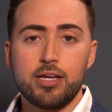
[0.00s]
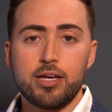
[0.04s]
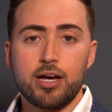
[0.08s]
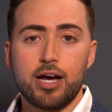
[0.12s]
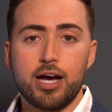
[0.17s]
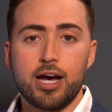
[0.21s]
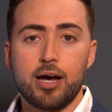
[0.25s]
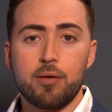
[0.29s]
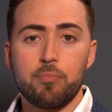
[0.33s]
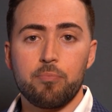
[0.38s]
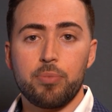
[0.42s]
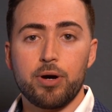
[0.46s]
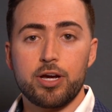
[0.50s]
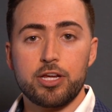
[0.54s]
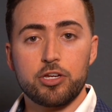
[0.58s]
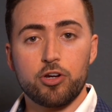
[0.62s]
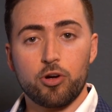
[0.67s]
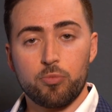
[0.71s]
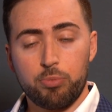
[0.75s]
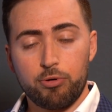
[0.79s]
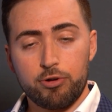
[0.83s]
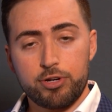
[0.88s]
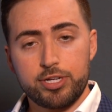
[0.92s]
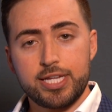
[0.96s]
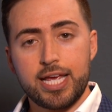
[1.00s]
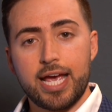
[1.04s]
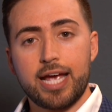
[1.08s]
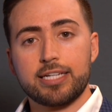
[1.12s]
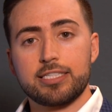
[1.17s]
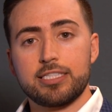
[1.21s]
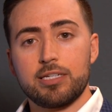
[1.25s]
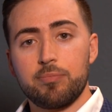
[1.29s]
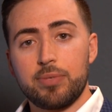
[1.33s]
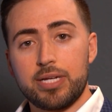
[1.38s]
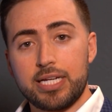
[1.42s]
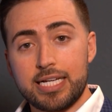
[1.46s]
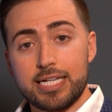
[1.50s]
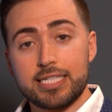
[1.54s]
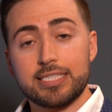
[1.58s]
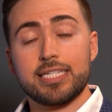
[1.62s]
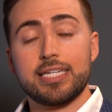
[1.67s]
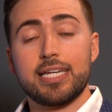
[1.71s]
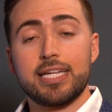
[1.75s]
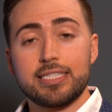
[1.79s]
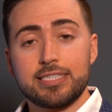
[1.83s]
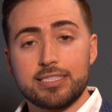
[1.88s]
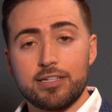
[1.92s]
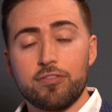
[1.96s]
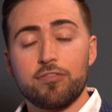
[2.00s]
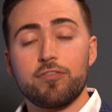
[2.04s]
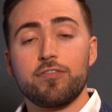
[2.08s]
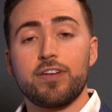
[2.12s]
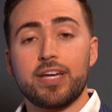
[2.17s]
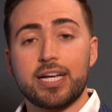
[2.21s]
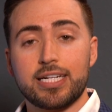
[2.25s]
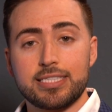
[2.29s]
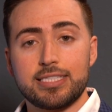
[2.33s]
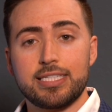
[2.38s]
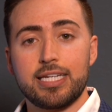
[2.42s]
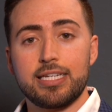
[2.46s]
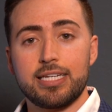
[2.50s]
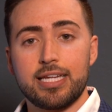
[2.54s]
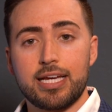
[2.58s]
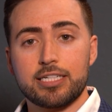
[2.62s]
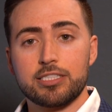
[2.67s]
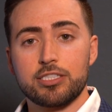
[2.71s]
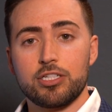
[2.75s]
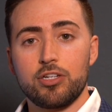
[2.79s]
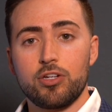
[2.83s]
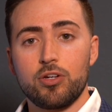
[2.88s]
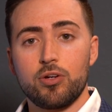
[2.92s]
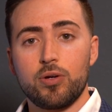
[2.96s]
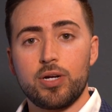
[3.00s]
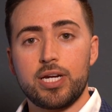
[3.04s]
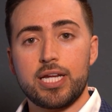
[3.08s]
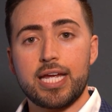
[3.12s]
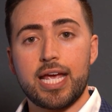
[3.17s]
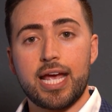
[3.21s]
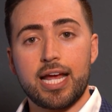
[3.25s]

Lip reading: But you're protected because it is a fixed index annuity,